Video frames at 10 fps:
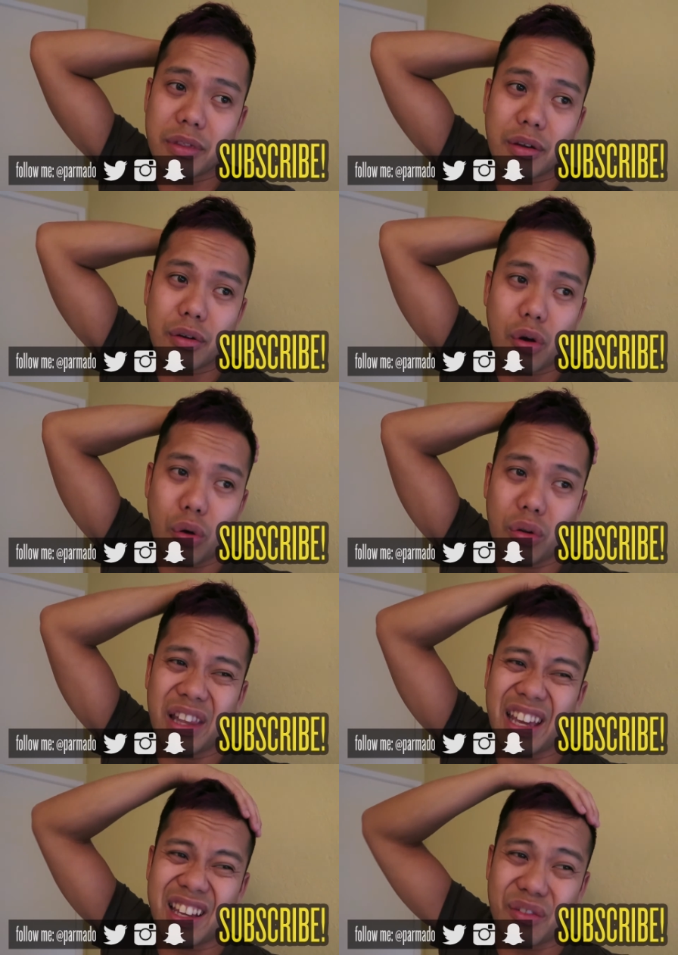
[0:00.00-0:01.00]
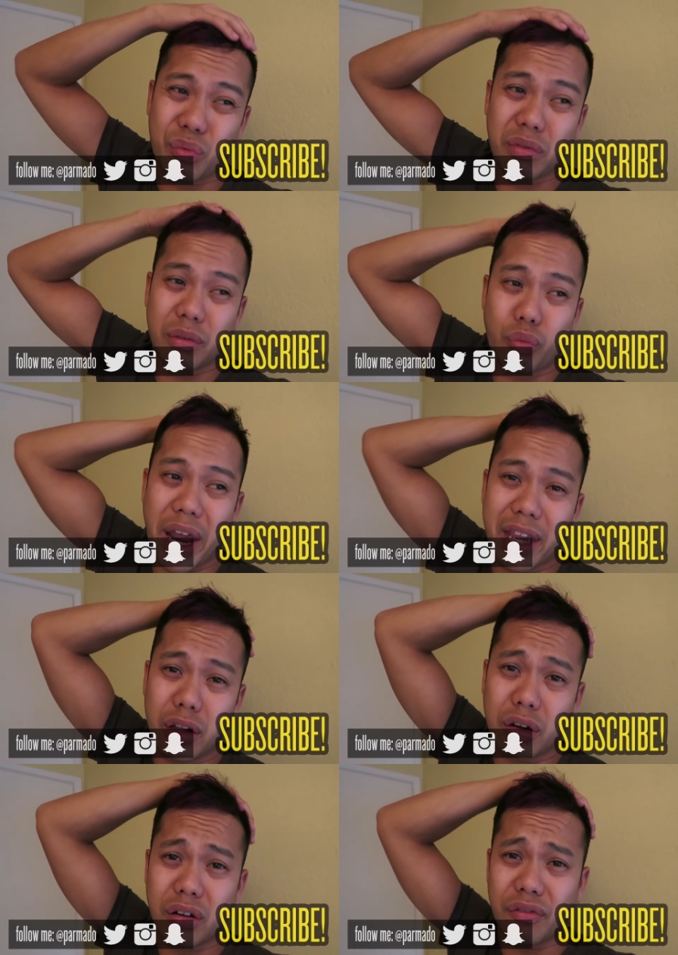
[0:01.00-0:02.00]
the whole like
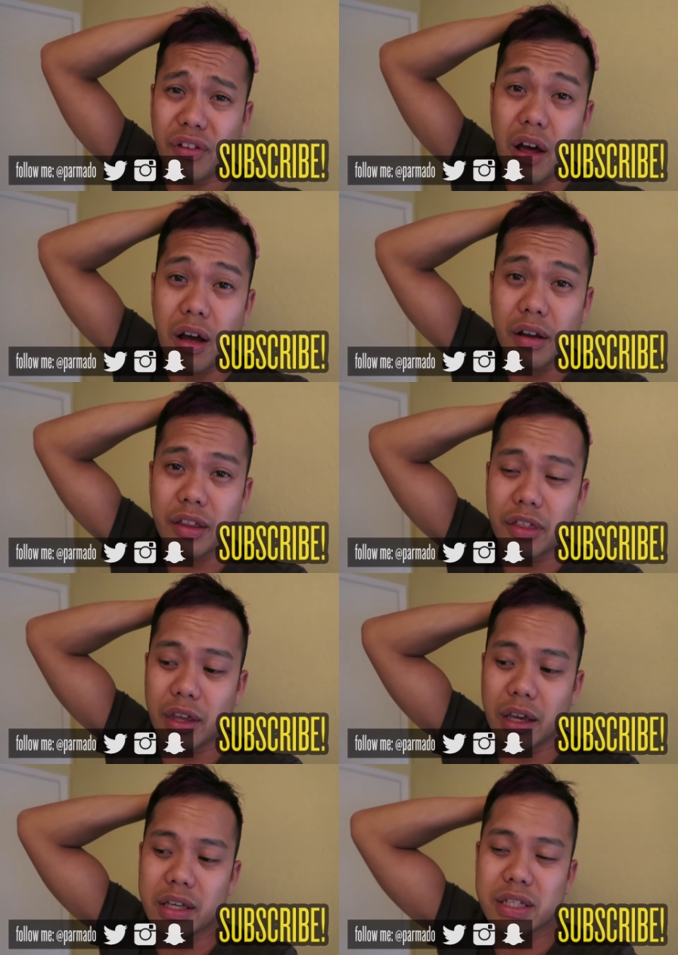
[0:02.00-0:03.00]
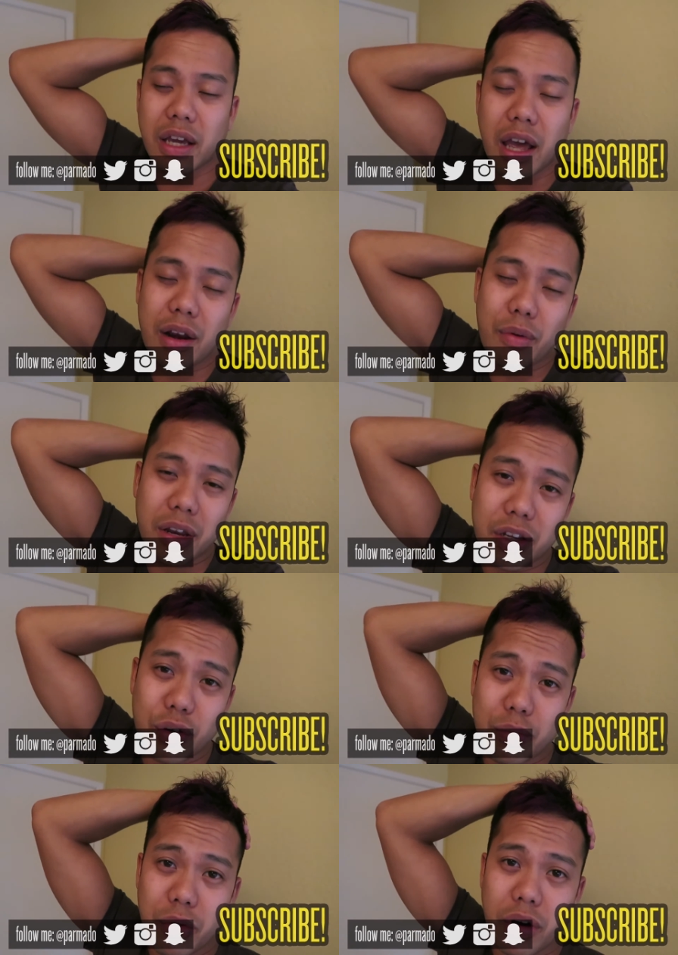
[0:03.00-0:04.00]
regular vlog thing because I kind of want to
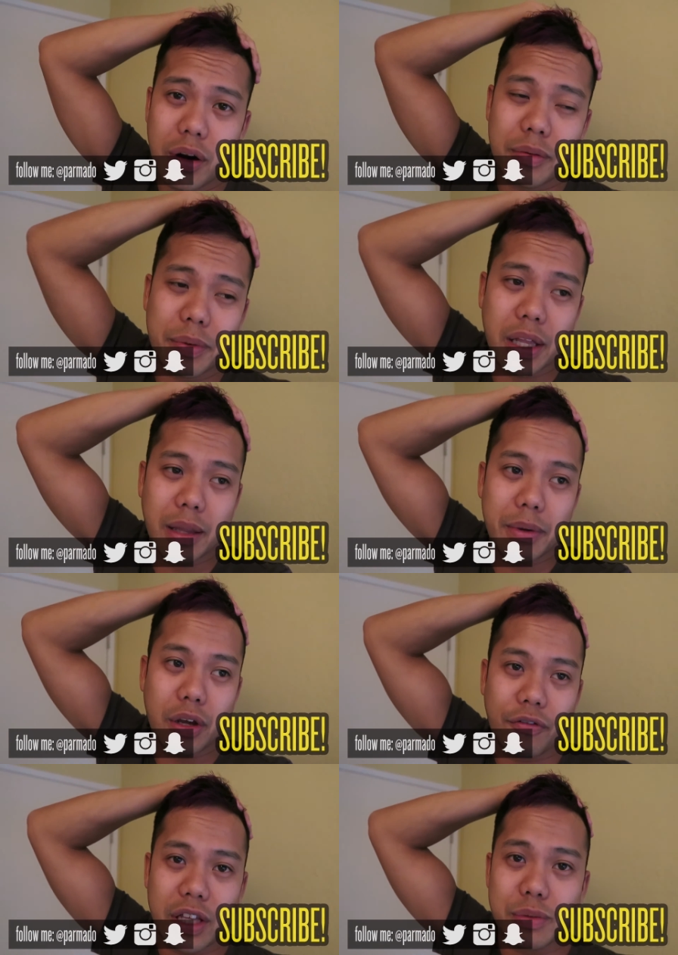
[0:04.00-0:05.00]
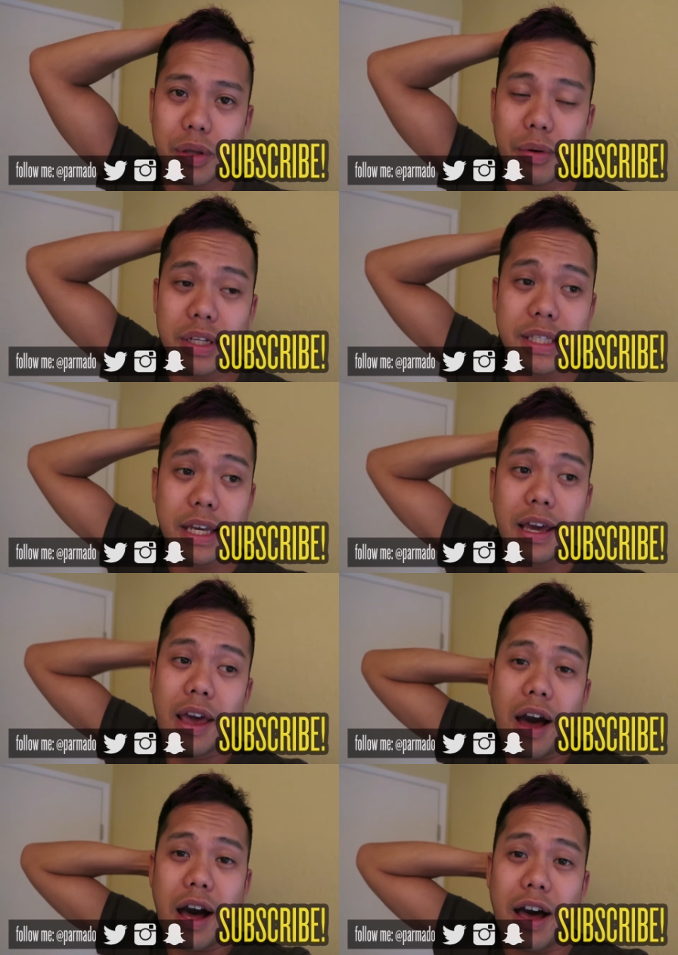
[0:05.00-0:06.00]
do it more but let me know if that's what you want to see
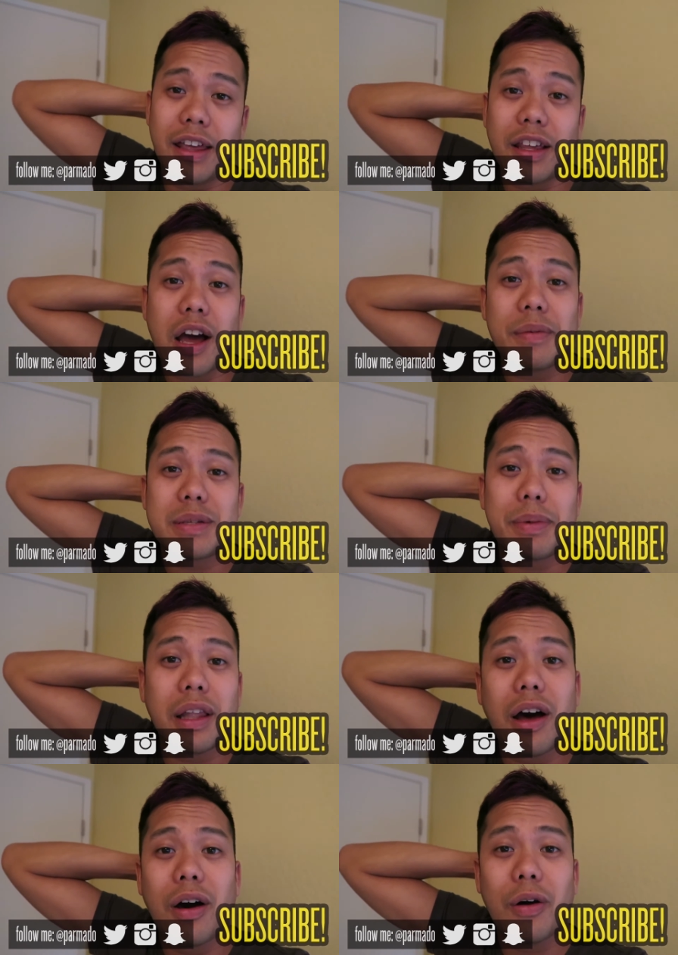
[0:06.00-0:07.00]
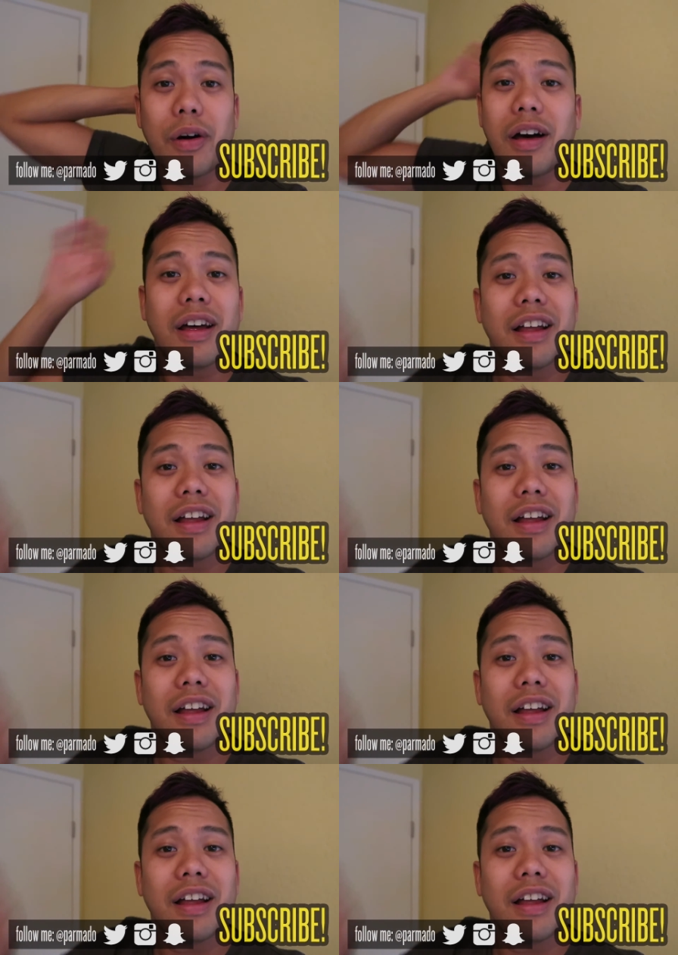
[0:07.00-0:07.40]
uh, in the comments below